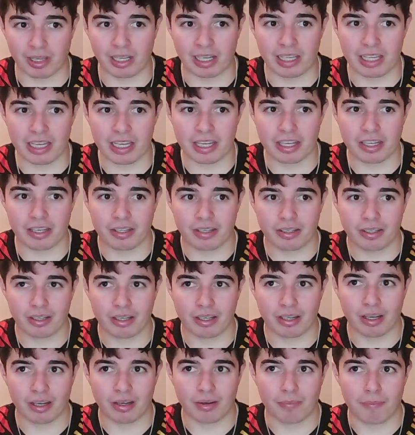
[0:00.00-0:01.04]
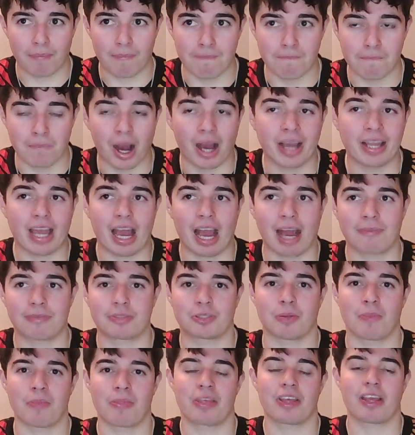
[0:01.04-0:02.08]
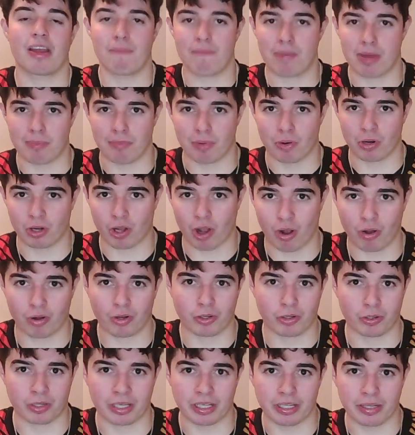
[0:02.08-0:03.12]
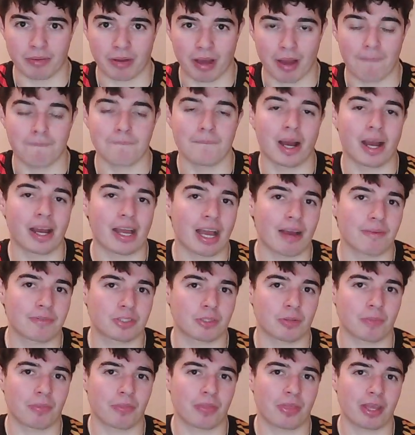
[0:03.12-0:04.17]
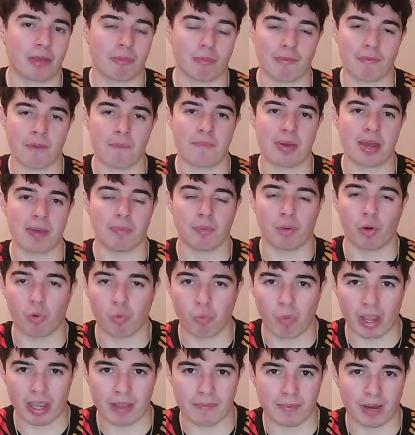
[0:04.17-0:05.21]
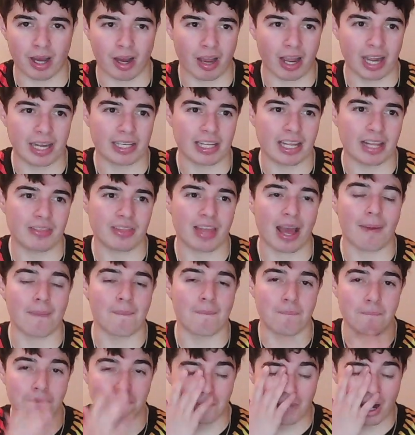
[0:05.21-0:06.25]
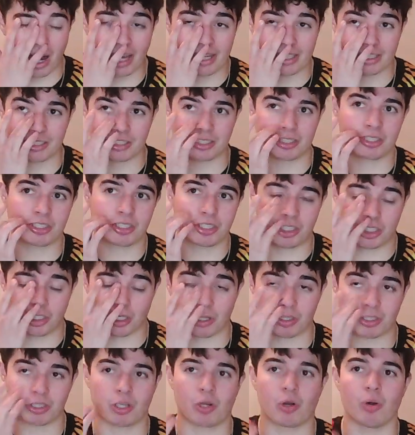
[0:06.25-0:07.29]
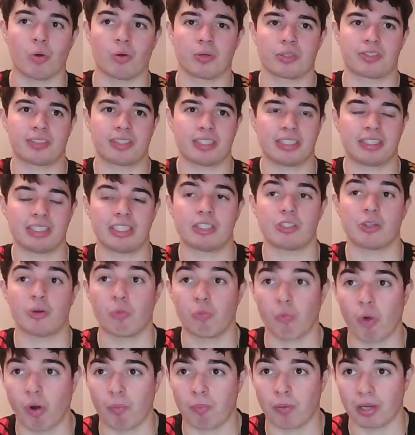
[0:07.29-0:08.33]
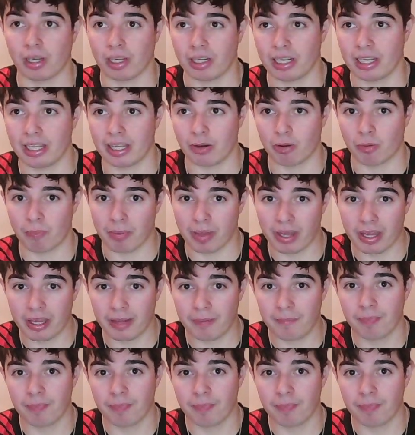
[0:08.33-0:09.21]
League might have something a bit more concrete and might have something with a bit more weight behind it that might just cause City to wobble a little bit.